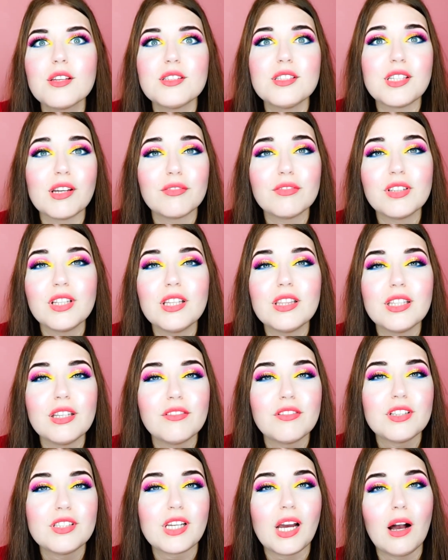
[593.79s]
Definitely
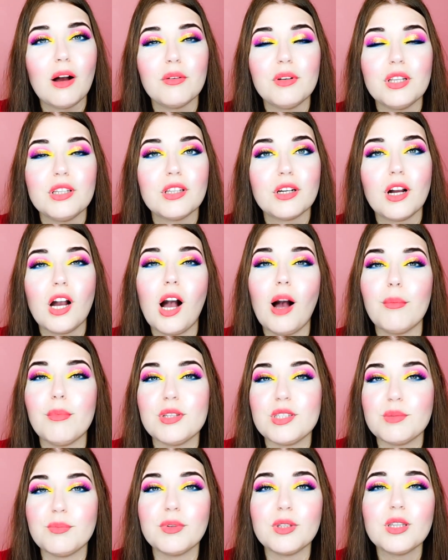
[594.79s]
leave it down in the
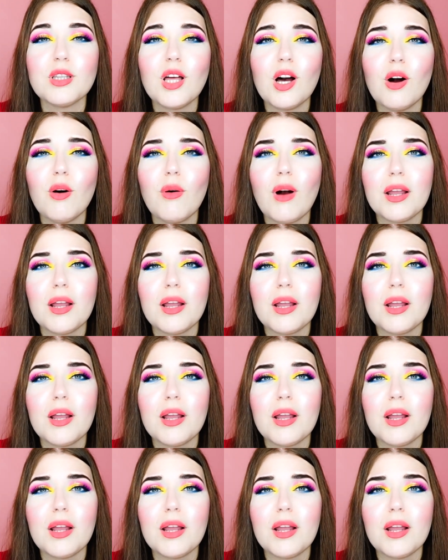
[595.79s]
comments below.